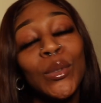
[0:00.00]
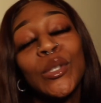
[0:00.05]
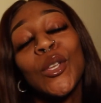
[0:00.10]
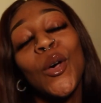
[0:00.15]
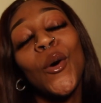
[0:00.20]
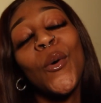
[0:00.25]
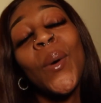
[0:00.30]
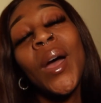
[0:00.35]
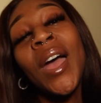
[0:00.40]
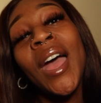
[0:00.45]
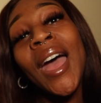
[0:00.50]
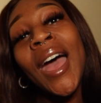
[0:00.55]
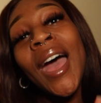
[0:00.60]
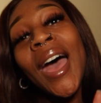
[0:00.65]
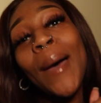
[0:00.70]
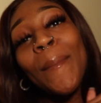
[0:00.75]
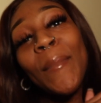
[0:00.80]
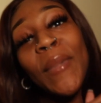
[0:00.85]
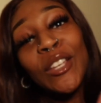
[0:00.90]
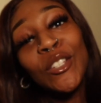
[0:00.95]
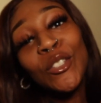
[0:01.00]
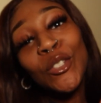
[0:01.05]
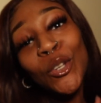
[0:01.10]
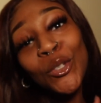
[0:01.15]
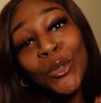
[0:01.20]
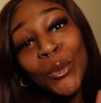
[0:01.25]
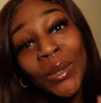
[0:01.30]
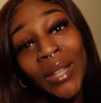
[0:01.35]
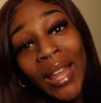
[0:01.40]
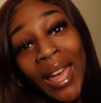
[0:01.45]
So make sure
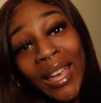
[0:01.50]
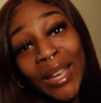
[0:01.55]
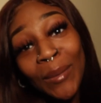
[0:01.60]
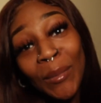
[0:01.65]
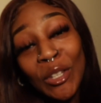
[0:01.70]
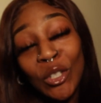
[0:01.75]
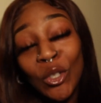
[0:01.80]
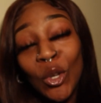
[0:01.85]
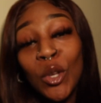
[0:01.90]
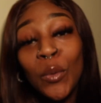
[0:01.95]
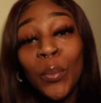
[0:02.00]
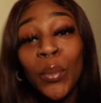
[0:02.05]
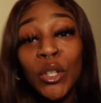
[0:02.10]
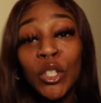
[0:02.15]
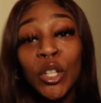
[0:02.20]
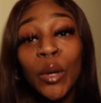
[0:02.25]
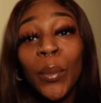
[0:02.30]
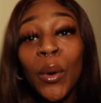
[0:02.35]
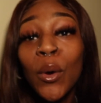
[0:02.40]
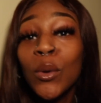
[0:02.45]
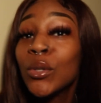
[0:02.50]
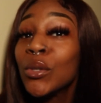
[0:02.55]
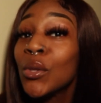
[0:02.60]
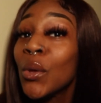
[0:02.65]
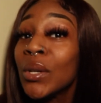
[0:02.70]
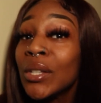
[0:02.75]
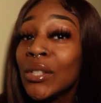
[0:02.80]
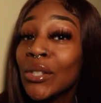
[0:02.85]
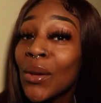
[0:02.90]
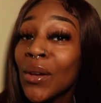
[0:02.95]
you like, make sure you put your post
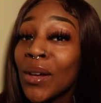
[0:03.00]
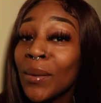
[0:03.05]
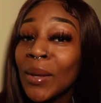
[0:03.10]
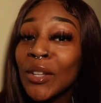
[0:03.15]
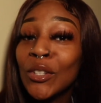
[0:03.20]
notices on,